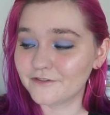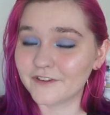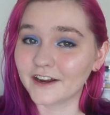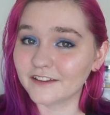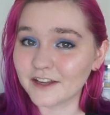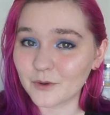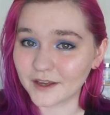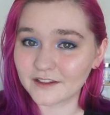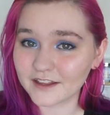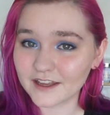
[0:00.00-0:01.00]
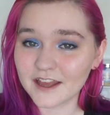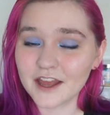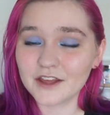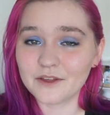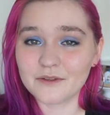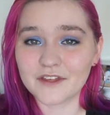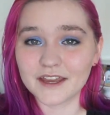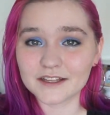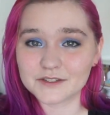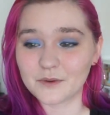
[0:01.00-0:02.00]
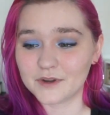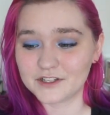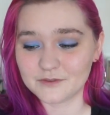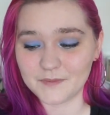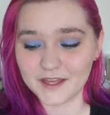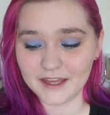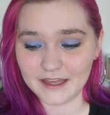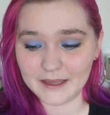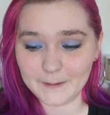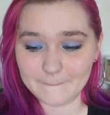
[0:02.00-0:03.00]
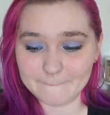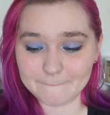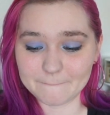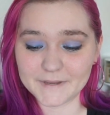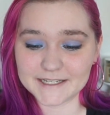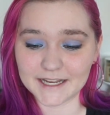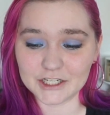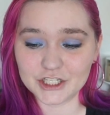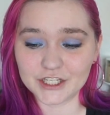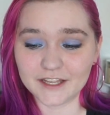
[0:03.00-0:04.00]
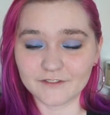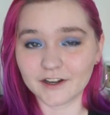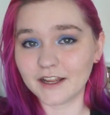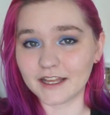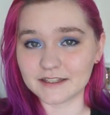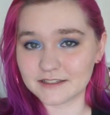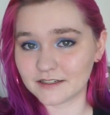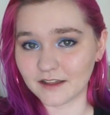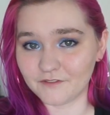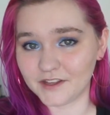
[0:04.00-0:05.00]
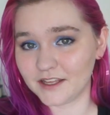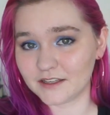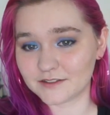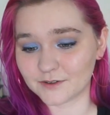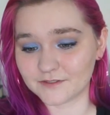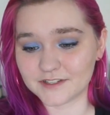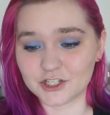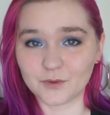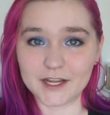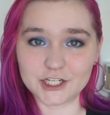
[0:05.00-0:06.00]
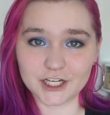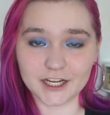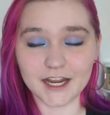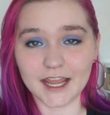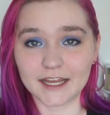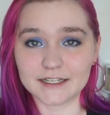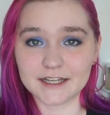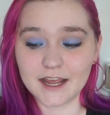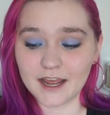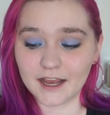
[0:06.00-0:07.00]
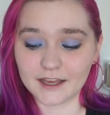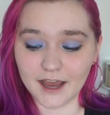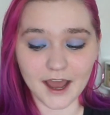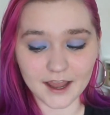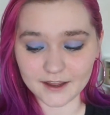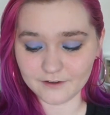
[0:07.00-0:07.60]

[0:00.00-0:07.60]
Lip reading: fairly quickly. You think it's going to be potentially a very insta-lovey sort of situation and a guy